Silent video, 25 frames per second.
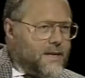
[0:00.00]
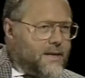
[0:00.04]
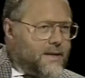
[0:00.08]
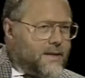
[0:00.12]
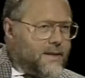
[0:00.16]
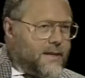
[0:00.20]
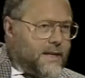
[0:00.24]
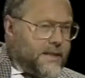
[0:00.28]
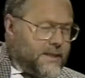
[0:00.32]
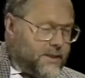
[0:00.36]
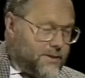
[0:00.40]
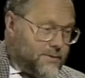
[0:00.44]

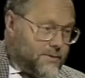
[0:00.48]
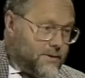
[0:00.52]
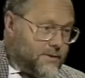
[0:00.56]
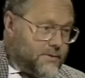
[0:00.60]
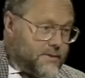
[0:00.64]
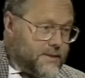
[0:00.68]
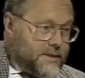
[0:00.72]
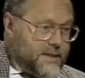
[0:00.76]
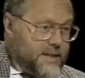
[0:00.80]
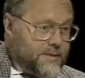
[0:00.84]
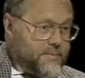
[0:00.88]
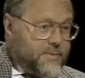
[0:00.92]
Later
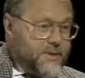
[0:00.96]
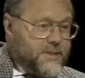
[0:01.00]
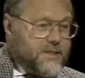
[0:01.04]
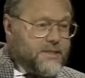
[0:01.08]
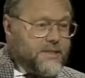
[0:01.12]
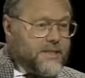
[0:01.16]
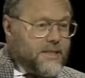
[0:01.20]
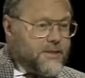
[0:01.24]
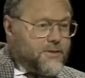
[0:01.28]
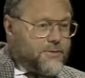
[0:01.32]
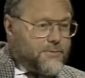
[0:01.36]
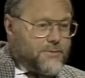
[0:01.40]
on, the temperature
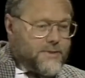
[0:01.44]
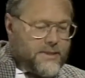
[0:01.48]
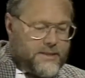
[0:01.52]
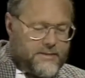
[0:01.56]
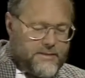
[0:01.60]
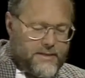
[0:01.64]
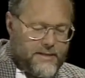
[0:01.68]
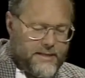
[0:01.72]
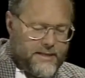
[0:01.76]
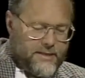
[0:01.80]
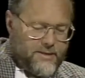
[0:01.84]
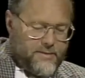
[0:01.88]
does
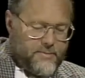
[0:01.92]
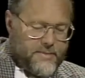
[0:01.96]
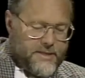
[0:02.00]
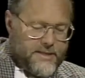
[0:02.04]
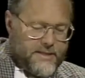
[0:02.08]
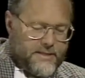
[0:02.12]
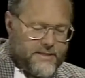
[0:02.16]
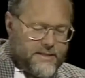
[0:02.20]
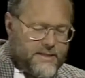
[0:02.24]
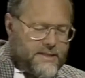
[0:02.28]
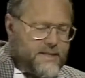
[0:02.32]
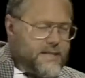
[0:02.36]
rise a little
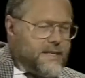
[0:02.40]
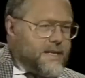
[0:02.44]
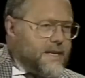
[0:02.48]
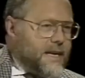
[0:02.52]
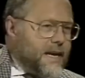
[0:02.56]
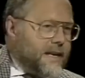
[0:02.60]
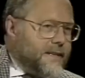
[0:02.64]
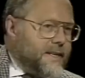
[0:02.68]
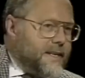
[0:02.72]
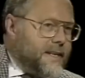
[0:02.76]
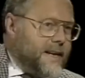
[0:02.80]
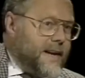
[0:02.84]
bit,
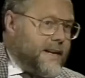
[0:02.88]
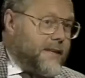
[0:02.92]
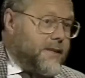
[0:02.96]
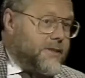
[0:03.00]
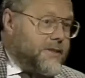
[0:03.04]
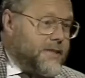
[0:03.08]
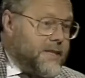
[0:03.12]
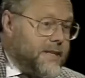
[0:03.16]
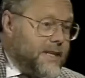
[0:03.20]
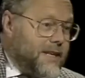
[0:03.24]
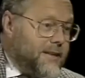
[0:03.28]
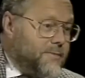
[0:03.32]
and the
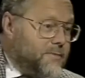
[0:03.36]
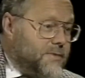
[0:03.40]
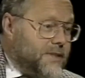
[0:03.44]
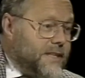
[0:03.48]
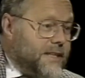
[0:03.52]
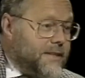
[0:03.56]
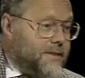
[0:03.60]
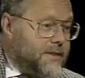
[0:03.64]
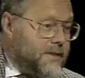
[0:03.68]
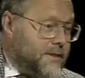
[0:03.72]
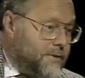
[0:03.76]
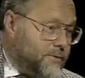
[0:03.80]
energy comes
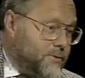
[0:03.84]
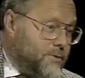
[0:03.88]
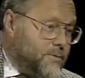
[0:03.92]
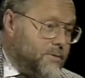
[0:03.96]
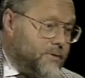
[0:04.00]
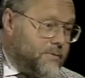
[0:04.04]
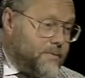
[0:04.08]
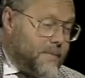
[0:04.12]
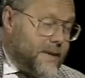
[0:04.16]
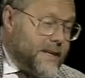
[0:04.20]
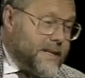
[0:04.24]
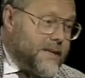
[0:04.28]
out in the form
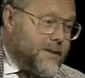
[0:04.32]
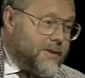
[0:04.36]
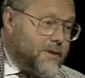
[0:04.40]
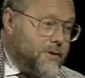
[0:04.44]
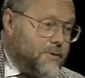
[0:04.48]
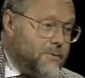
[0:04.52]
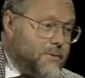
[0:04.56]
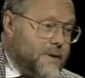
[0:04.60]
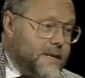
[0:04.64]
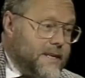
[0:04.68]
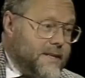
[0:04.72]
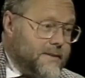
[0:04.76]
of
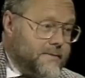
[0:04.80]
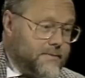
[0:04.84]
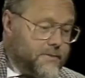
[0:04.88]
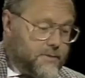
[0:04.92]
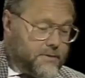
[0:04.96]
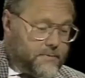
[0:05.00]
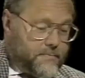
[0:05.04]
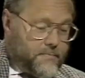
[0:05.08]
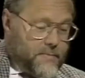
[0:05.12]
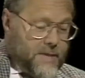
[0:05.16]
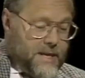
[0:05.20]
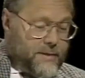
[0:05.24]

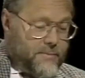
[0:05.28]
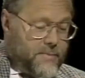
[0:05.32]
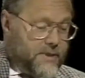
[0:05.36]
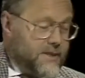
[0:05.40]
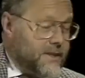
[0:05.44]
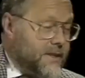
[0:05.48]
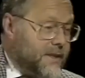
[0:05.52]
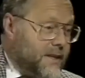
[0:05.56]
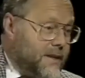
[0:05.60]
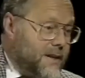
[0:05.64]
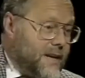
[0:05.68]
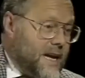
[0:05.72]
microwaves, but
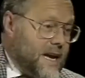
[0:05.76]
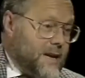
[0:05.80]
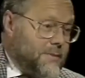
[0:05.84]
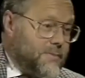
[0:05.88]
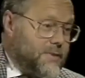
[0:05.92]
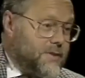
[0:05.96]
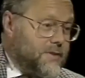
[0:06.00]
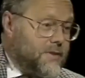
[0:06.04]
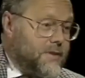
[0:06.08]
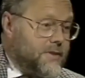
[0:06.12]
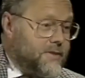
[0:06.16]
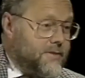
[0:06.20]
the
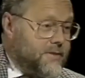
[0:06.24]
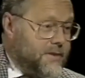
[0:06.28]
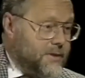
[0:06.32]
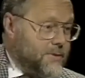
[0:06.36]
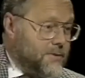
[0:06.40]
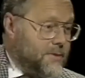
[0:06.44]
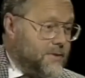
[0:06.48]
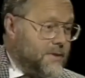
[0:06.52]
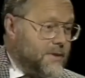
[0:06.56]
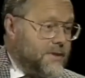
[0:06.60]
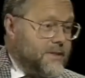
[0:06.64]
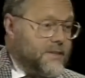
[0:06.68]
collapse
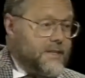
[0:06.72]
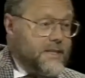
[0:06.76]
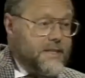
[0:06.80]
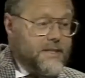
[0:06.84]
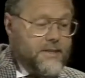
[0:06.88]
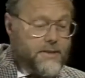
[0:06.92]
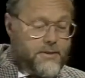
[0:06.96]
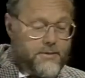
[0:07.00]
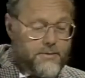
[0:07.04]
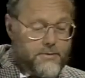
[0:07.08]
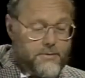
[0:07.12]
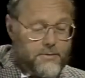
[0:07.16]
still
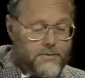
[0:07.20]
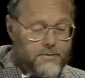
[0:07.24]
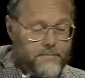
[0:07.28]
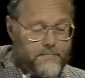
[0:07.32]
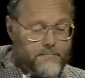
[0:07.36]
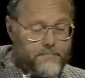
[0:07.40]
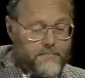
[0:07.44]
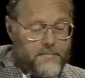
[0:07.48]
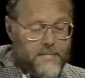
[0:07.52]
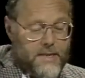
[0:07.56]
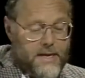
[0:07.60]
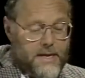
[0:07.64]
continues.
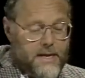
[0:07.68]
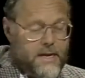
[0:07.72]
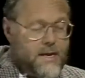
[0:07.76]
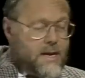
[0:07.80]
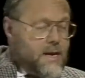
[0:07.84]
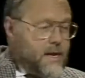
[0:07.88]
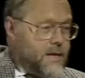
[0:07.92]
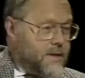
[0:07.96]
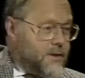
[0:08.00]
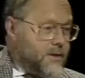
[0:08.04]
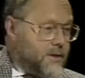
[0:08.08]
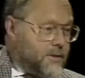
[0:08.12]

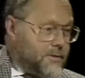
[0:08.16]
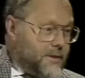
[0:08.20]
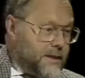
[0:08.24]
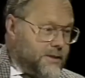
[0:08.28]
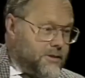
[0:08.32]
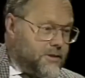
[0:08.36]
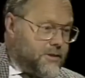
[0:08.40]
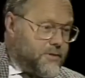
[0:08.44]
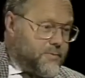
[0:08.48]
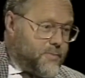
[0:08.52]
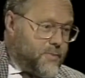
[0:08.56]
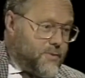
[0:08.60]
The
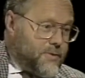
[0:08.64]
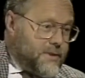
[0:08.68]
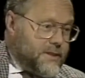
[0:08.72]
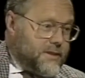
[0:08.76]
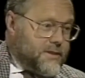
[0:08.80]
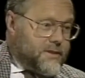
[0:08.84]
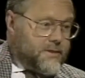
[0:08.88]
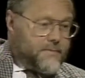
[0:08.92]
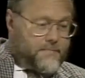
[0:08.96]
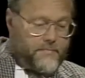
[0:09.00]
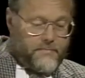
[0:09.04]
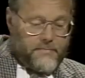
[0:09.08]
crunch
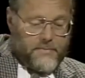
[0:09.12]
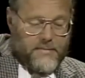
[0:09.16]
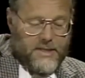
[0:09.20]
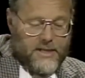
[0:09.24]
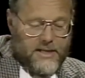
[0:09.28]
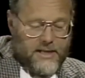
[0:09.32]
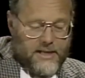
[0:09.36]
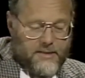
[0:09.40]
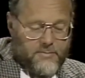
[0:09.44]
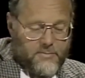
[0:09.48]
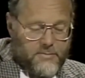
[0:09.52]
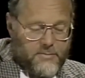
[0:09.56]
point
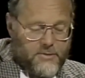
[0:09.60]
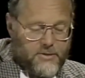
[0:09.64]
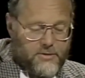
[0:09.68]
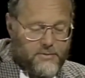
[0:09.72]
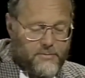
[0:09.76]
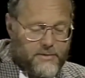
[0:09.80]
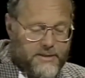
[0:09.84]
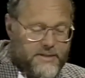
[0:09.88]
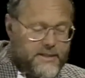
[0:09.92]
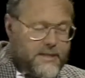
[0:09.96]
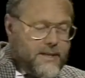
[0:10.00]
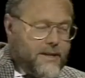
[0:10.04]

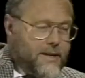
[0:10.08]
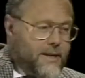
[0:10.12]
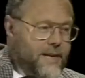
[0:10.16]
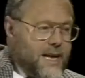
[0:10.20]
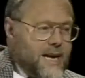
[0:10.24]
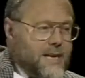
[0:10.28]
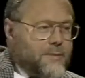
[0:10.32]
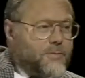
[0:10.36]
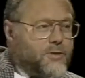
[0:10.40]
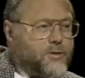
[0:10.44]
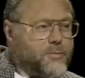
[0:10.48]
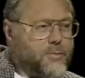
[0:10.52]
comes when the
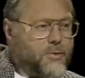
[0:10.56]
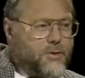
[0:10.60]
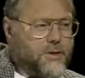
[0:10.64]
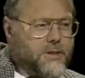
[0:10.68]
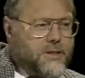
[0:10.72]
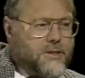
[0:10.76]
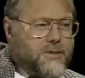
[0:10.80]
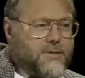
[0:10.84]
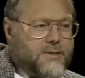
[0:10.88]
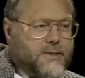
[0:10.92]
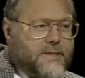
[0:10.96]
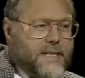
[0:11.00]
collapse
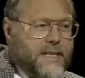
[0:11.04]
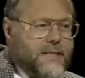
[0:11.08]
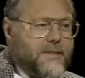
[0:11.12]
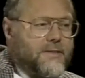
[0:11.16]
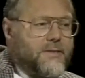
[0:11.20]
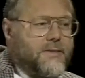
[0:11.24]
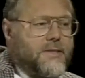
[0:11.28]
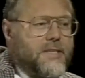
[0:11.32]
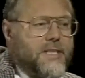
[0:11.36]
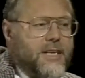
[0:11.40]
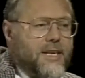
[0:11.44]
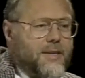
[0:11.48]
pushes the
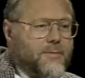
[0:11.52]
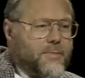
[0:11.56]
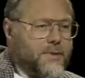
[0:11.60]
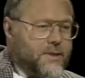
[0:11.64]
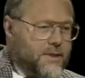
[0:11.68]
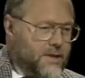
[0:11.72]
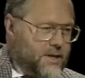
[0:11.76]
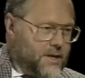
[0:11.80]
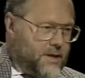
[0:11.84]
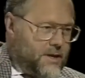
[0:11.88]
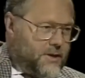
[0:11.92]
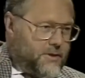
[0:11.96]
density up
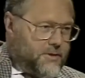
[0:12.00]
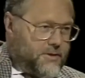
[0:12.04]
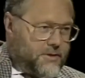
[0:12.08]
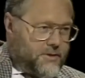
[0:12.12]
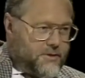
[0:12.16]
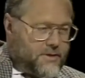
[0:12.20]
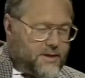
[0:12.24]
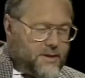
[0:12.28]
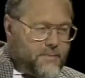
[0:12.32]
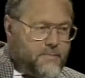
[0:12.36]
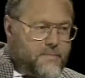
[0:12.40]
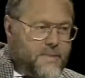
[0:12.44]

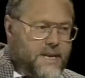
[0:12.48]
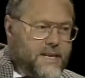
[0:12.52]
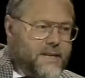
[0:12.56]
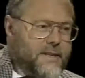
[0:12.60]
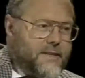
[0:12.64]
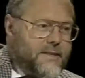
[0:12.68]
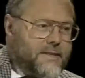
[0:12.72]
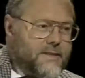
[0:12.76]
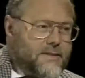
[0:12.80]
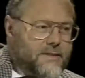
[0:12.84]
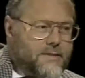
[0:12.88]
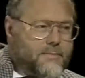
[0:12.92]
to a
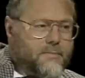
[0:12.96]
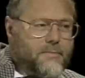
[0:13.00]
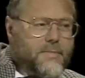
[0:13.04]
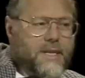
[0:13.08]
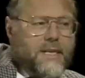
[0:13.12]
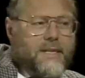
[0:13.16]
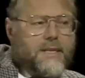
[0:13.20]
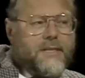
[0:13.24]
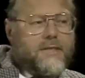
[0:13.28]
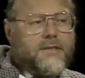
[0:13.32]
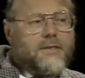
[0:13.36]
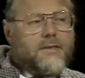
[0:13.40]
million,
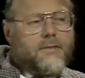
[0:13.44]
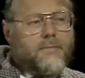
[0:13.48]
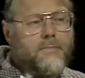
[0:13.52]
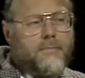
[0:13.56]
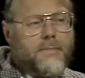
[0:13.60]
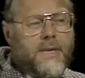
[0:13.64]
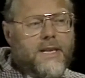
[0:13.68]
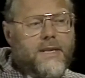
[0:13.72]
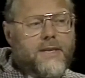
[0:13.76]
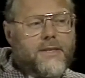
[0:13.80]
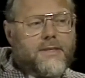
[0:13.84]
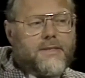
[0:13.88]
million,
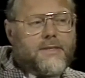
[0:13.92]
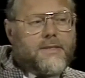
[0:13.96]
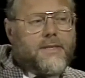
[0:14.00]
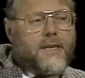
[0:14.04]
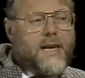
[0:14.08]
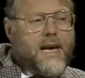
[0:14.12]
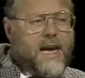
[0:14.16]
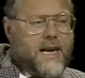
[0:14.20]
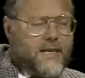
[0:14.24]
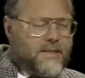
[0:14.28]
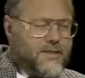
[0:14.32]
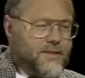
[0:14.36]
million
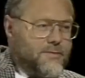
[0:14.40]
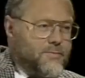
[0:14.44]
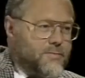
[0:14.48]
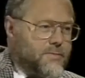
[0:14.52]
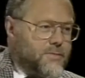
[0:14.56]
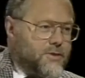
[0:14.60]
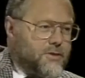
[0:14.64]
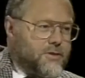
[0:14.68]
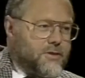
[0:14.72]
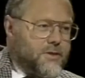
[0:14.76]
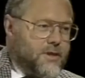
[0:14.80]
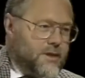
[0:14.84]

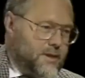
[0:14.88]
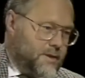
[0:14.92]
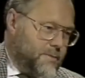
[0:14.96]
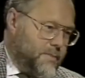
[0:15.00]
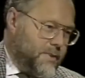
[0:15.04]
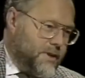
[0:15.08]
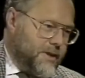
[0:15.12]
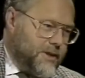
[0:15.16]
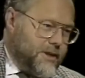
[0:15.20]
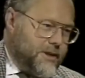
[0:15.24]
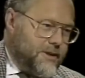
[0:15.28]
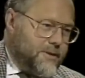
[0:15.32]
atoms
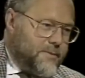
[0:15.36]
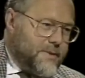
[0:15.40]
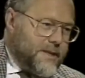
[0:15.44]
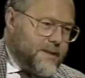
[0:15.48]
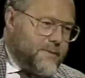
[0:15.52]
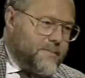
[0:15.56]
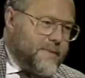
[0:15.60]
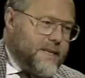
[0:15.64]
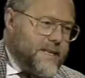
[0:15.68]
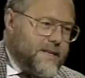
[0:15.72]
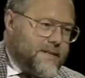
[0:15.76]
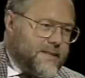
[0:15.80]
per
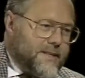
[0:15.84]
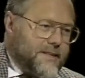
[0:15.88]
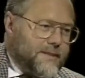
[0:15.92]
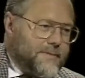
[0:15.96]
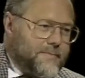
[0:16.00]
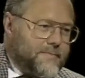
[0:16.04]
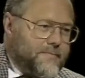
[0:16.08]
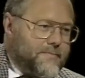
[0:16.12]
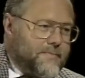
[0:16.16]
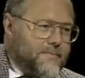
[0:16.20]
cubic metre.